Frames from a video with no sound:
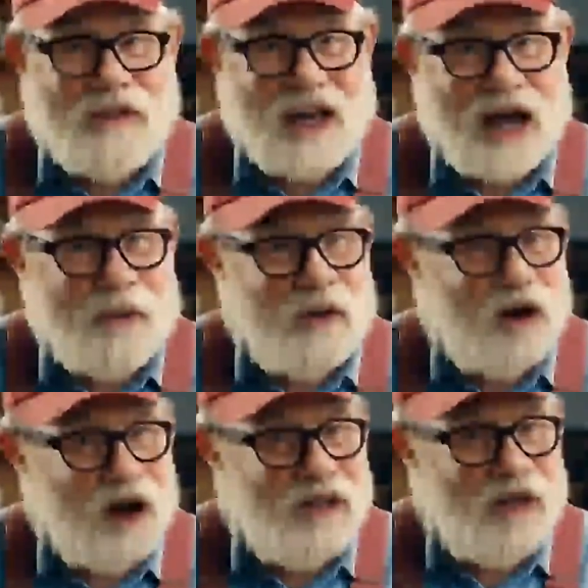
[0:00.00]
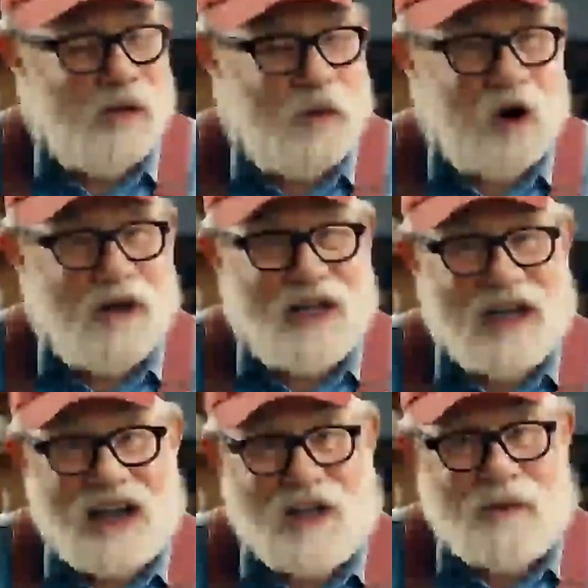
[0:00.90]
Happy crafting from Wally
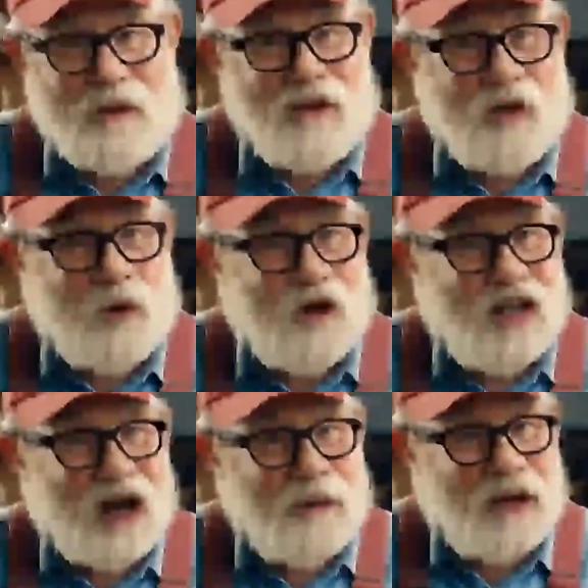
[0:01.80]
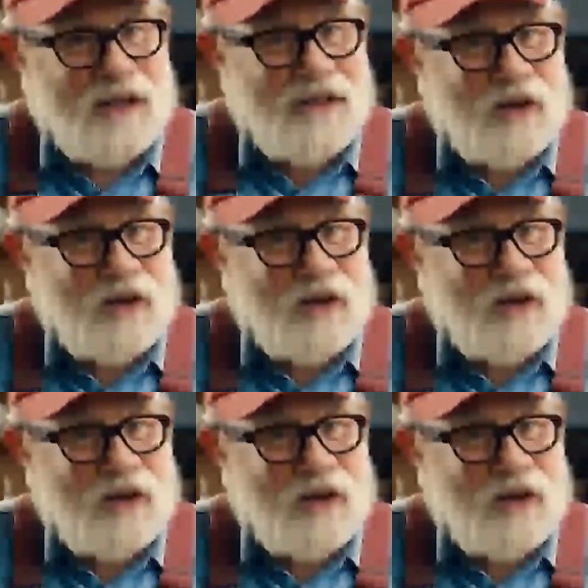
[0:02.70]
and I at Beevers Workshop in